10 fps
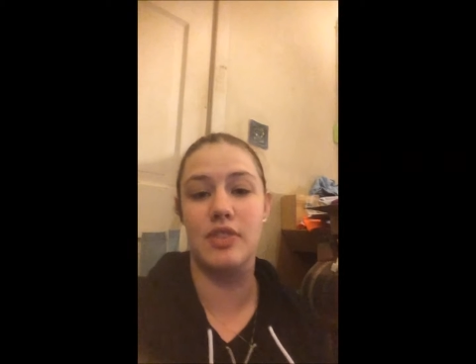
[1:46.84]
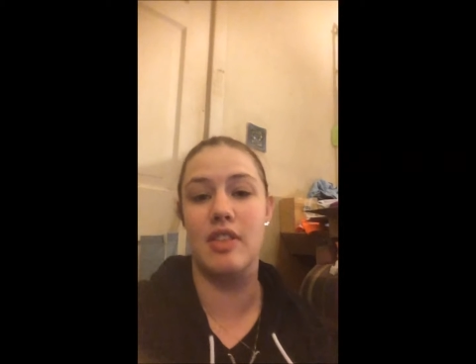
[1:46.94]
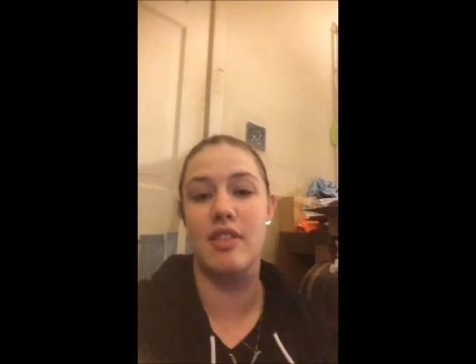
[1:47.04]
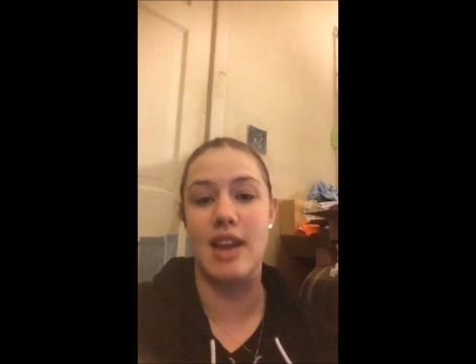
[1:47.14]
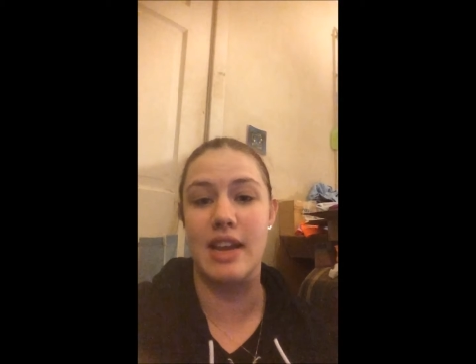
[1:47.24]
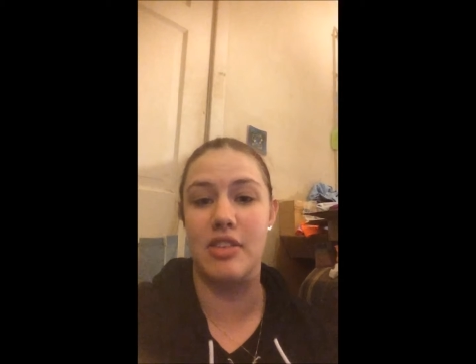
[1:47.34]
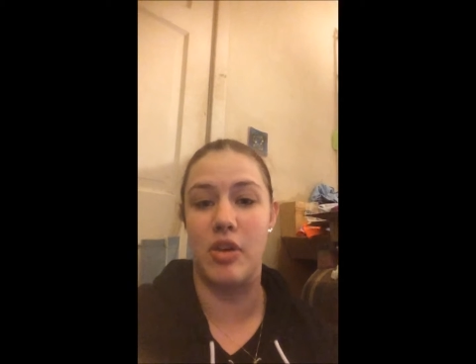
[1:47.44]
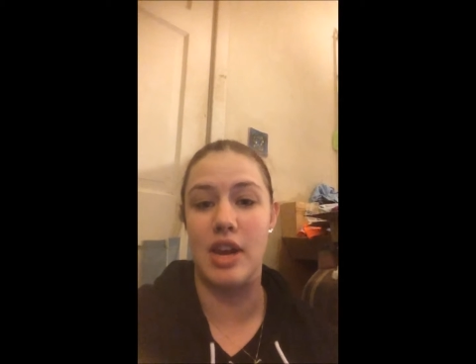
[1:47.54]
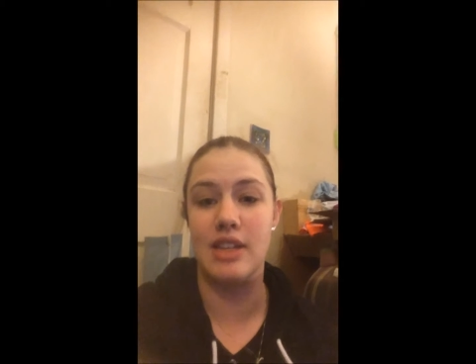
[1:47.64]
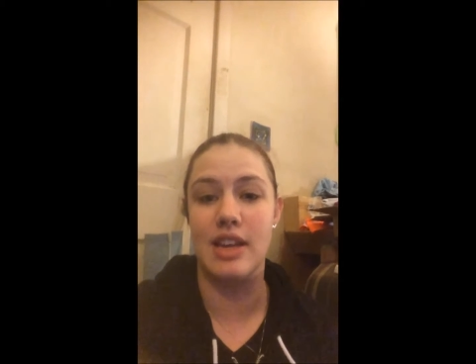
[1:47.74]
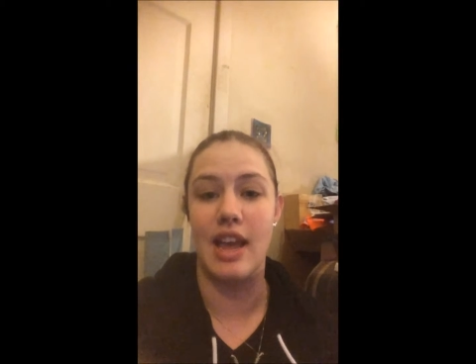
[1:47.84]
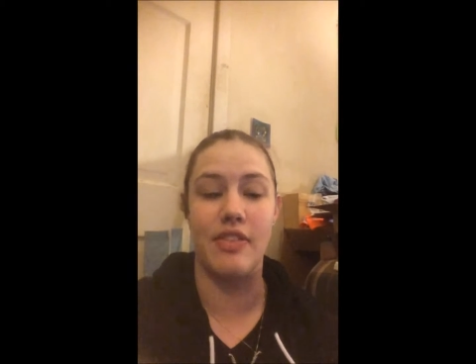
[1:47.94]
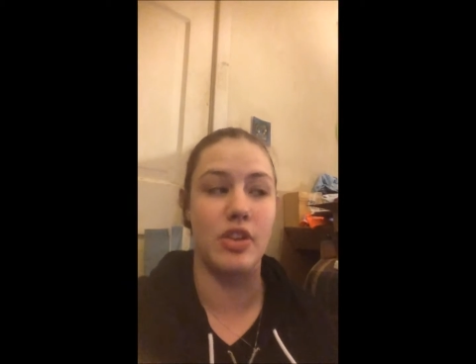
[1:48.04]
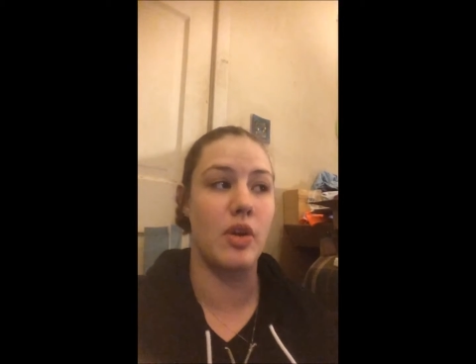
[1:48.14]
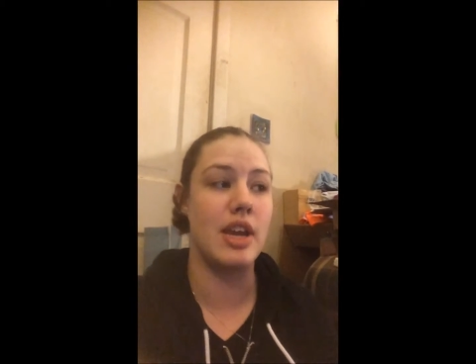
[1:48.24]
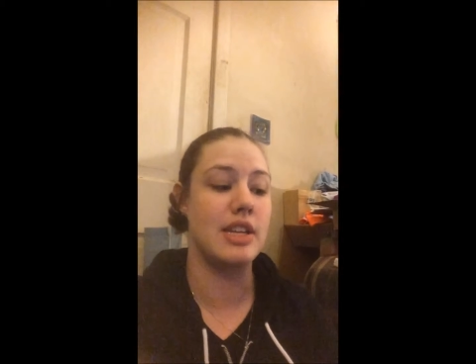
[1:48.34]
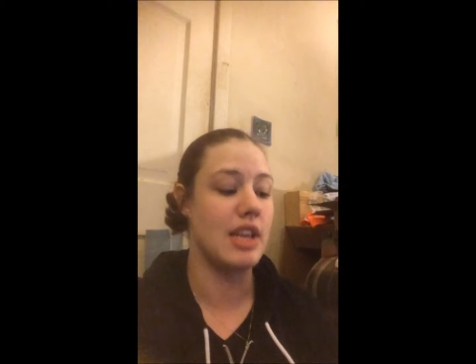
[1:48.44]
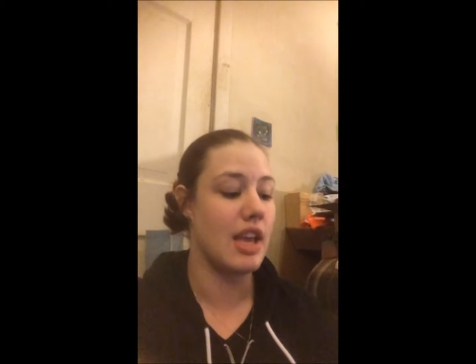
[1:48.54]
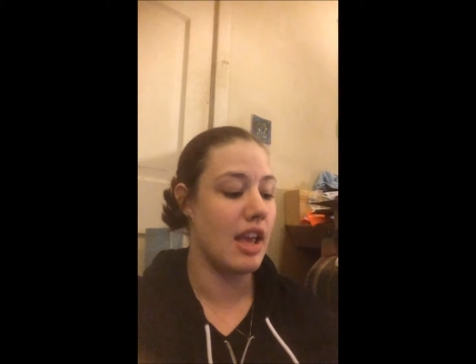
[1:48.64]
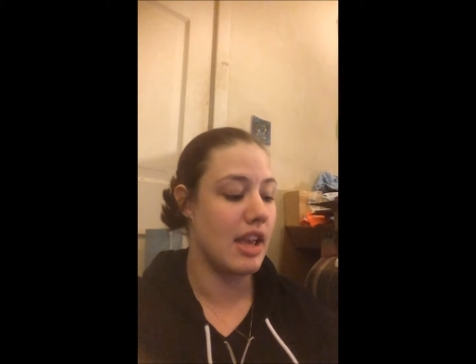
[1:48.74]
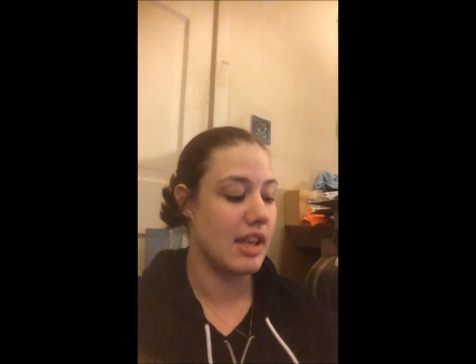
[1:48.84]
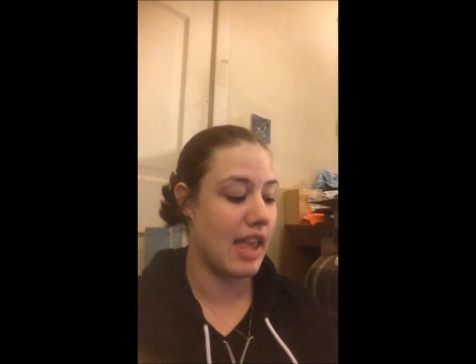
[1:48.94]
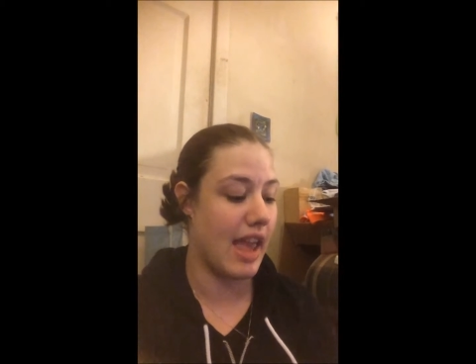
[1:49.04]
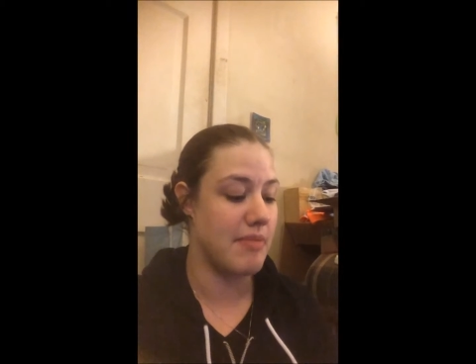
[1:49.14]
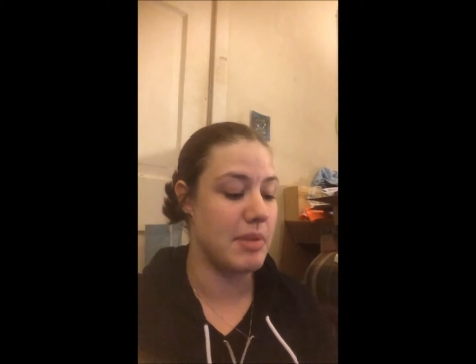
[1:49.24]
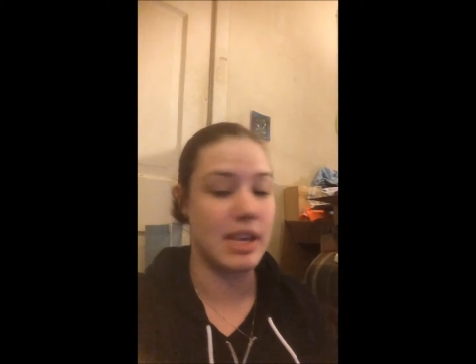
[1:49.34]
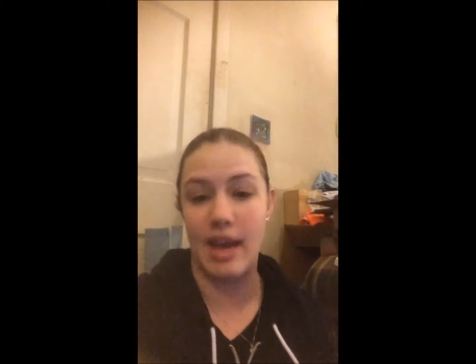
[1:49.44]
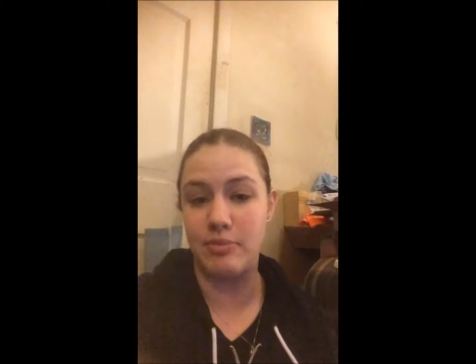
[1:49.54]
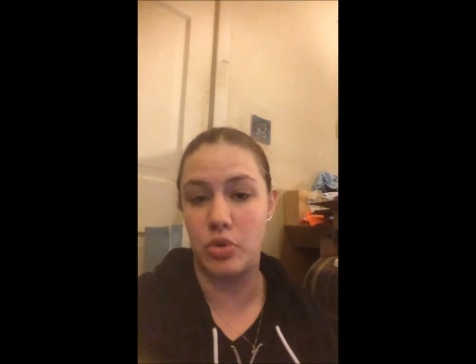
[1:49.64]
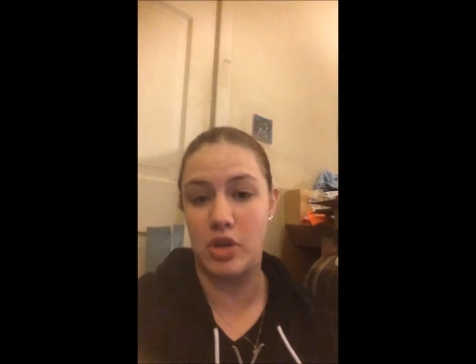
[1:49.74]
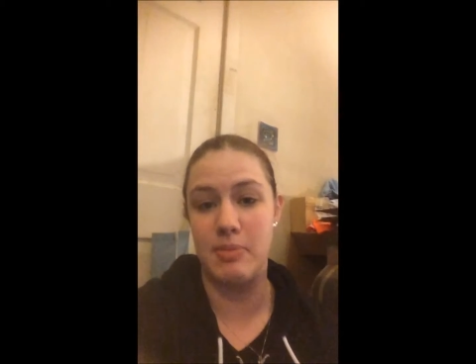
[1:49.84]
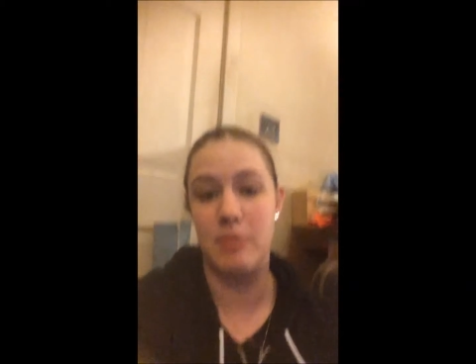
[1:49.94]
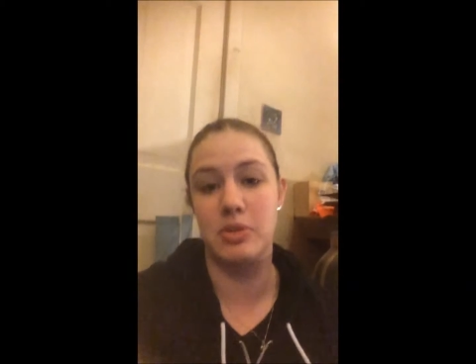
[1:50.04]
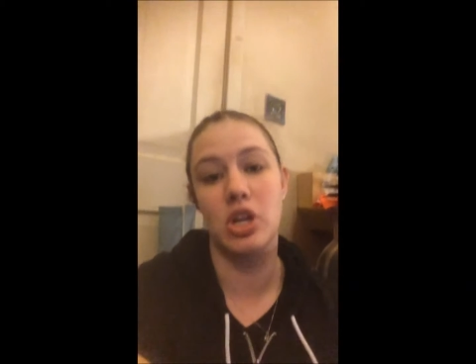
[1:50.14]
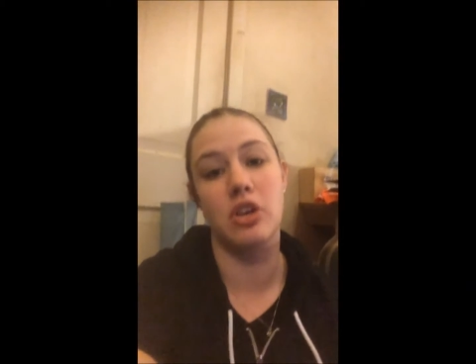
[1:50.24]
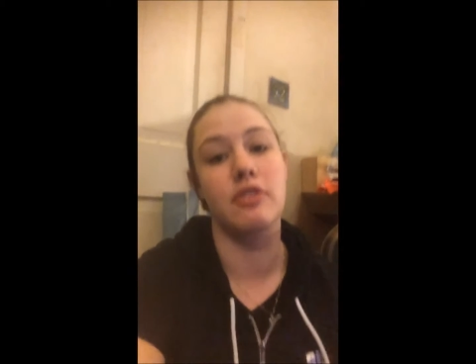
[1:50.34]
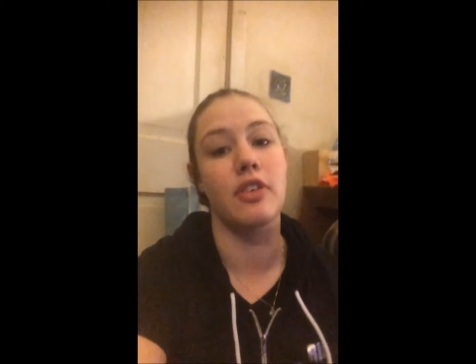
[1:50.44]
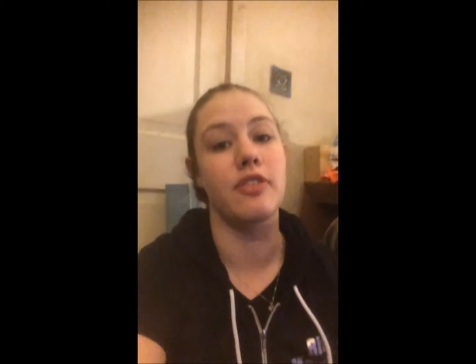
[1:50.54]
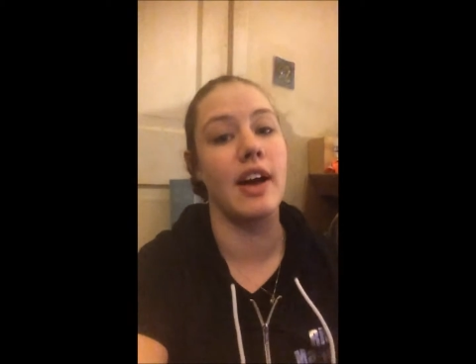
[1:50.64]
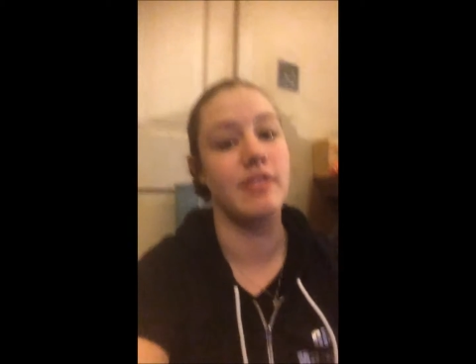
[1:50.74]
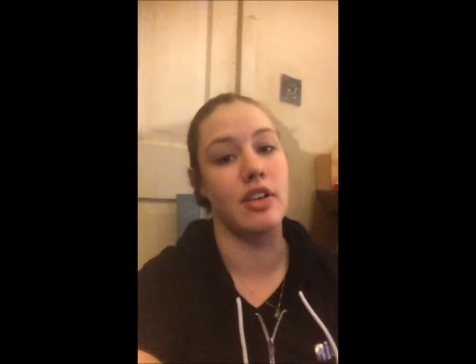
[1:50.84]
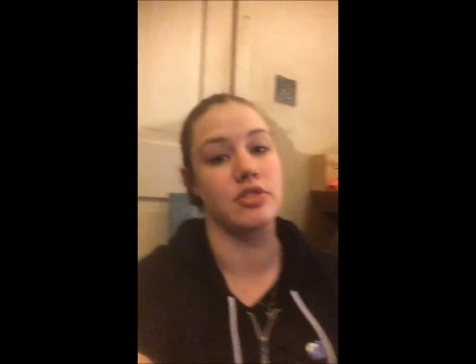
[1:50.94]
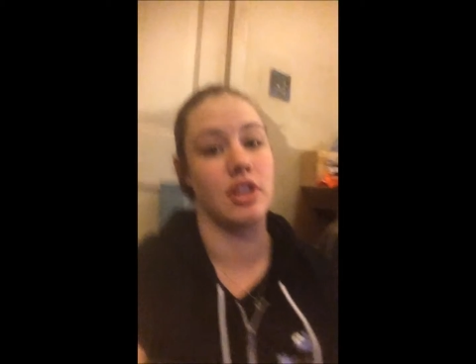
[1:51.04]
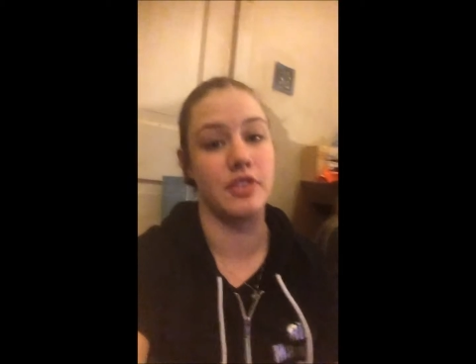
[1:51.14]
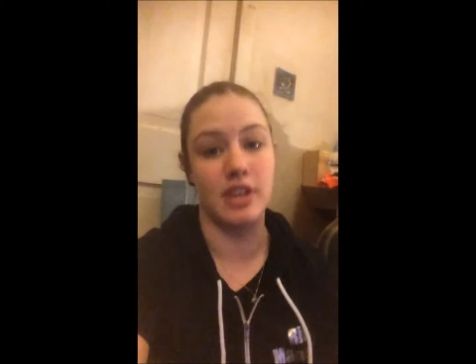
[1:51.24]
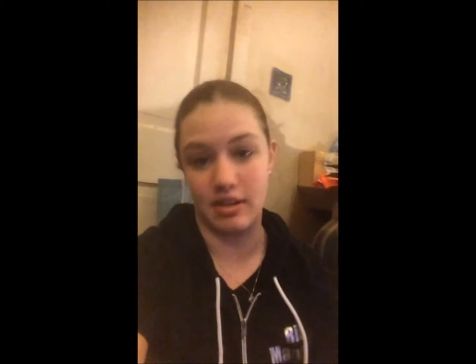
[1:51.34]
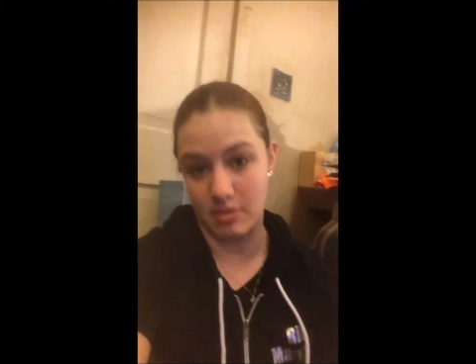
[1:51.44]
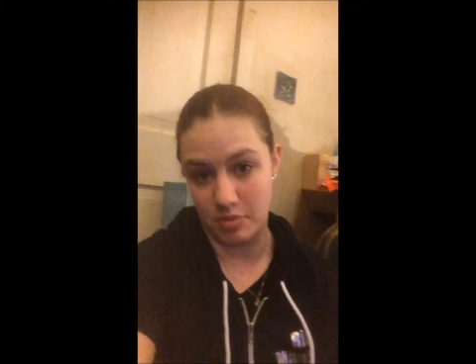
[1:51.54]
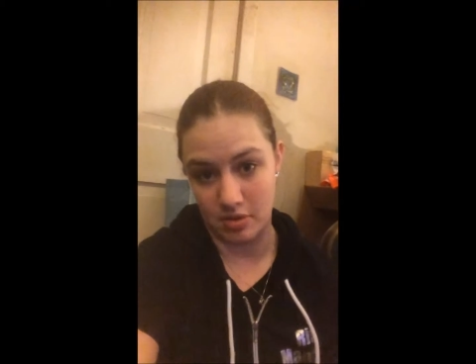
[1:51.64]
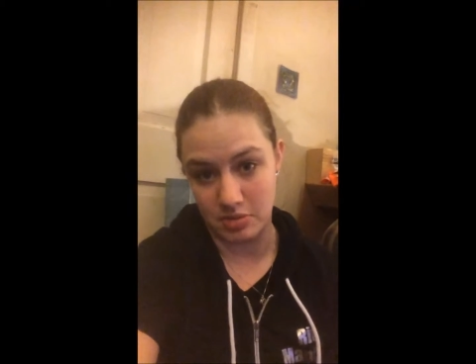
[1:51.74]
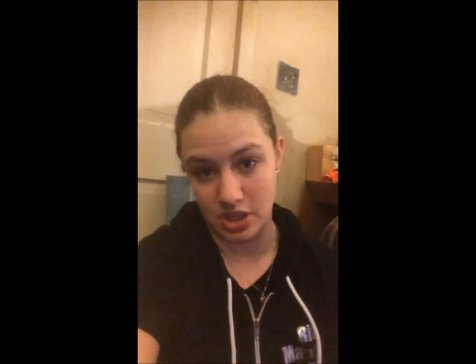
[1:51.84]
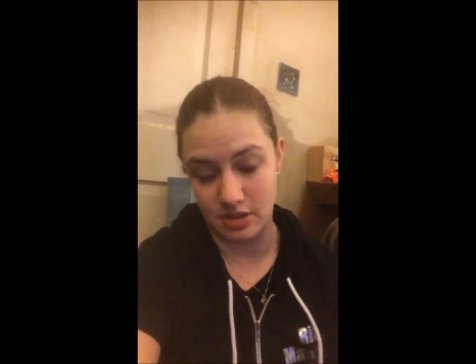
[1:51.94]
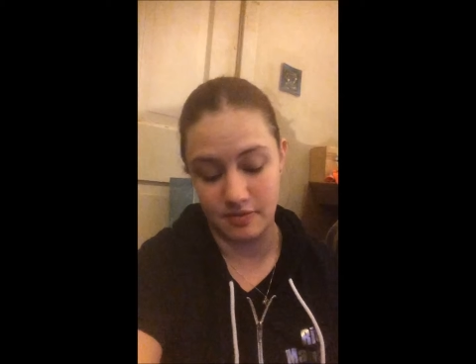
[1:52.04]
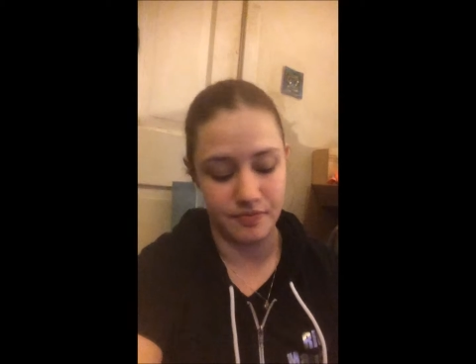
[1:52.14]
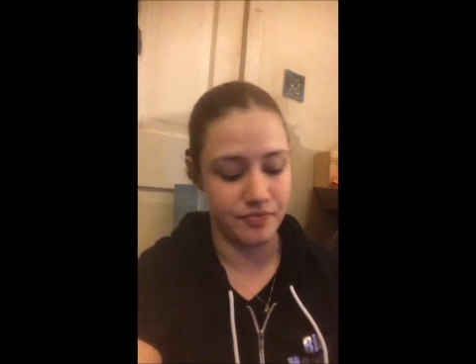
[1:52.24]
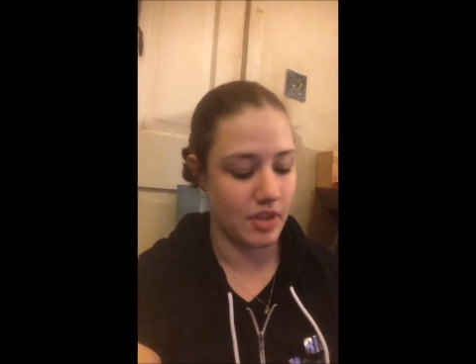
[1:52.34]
delivered in this nice crate, and the crate can be kept or it can be returned for $5 off your next subscription.